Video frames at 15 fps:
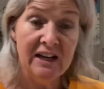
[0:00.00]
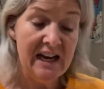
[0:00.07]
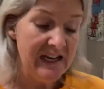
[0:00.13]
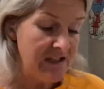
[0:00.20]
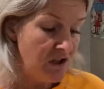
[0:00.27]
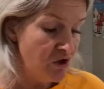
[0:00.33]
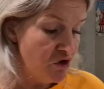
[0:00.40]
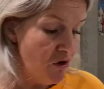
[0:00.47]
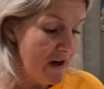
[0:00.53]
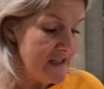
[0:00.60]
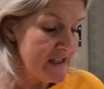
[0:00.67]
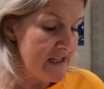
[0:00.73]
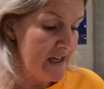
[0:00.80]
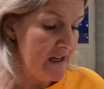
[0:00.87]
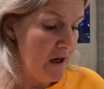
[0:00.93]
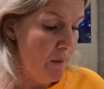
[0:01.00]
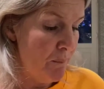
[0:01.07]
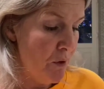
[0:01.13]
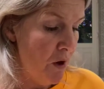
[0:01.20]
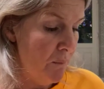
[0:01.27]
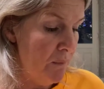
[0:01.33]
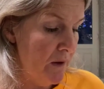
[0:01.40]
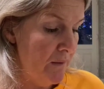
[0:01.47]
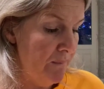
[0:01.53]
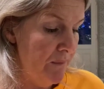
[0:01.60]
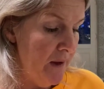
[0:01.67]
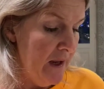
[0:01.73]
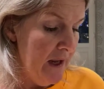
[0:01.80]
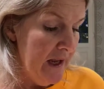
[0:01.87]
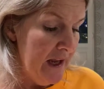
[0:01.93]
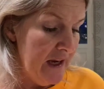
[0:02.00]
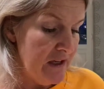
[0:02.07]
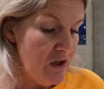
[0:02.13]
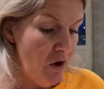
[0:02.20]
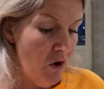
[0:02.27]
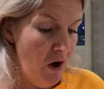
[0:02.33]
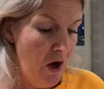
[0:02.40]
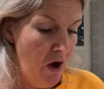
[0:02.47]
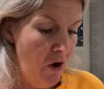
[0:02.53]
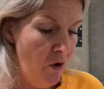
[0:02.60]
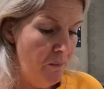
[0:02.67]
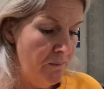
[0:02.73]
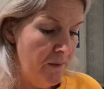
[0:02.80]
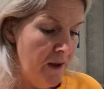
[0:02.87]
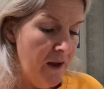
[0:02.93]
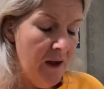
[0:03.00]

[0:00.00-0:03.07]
is addressing a problem in your home.